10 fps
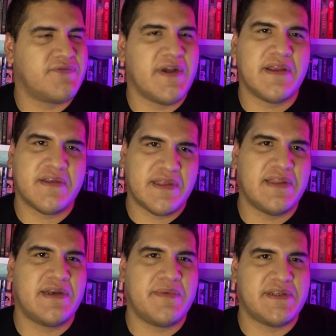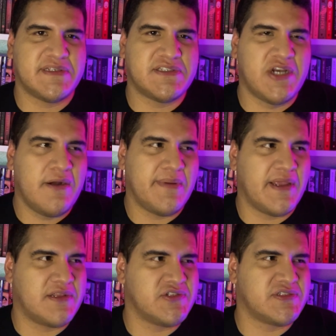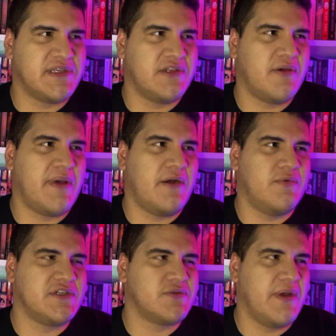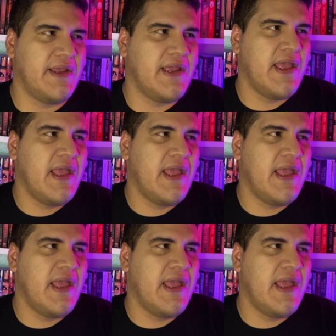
frankly a little bit disturbing to see, no matter which way.